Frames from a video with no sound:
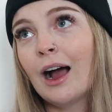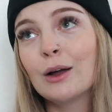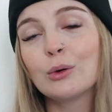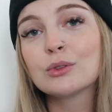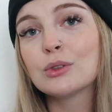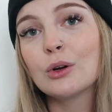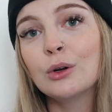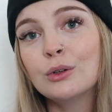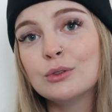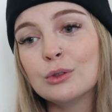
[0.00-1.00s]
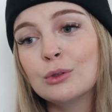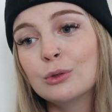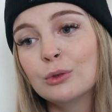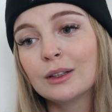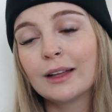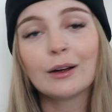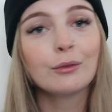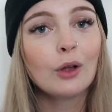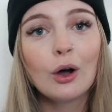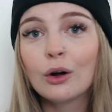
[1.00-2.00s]
I also do like
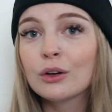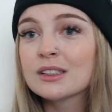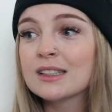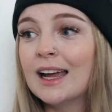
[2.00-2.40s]
vlogs